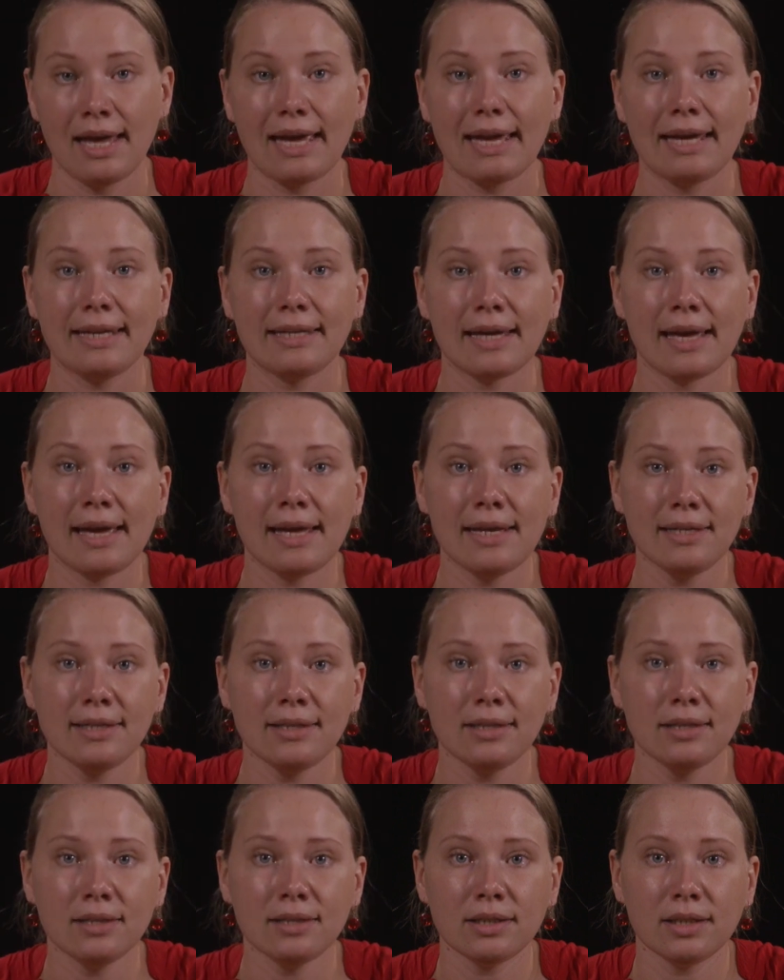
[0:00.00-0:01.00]
It
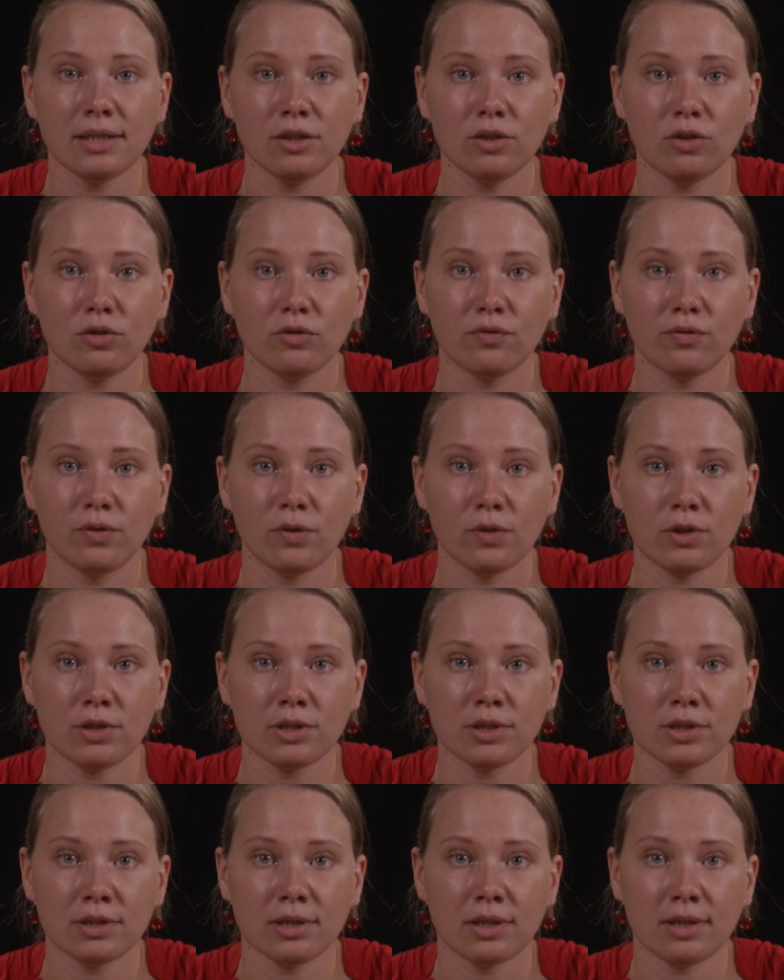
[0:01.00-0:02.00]
entered into
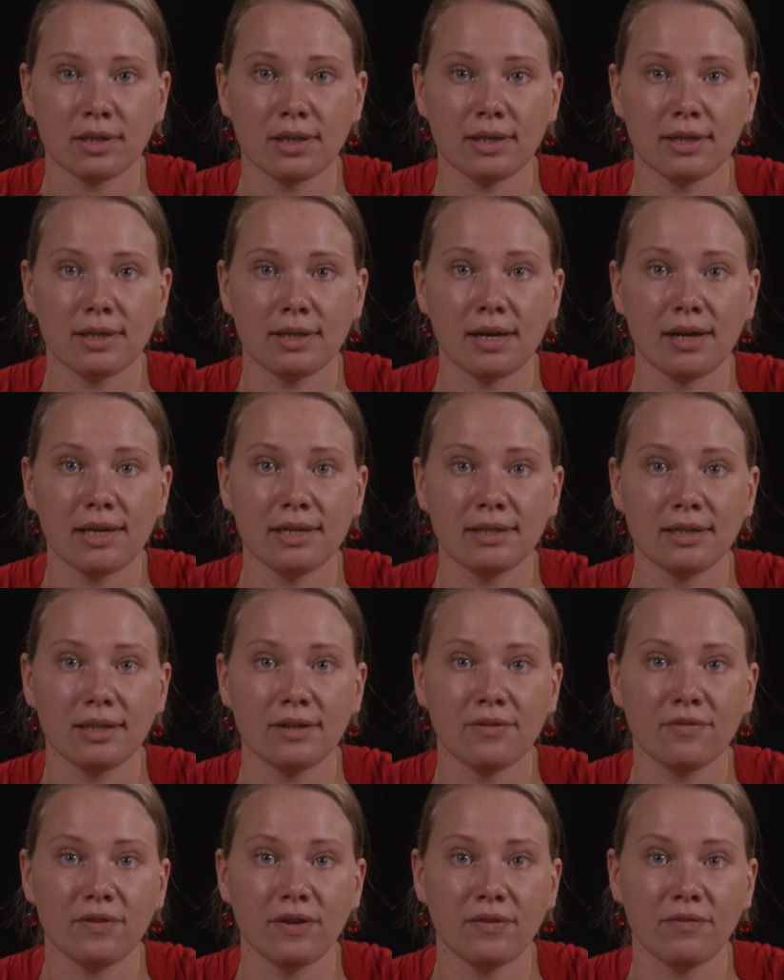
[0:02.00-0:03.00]
force in
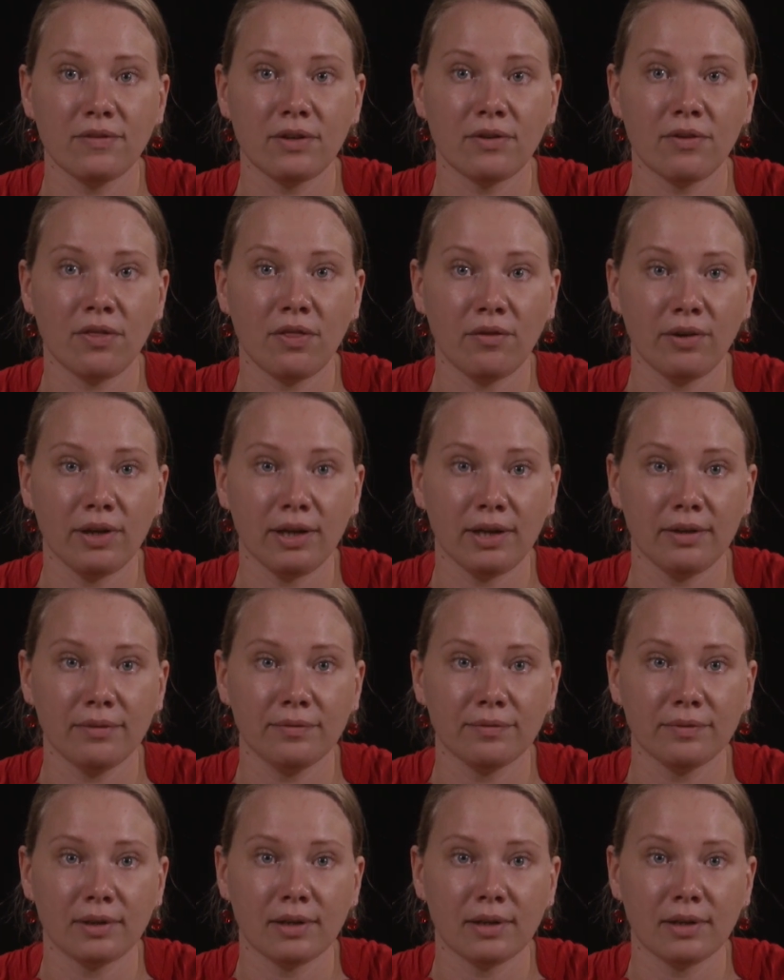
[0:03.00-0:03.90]
1953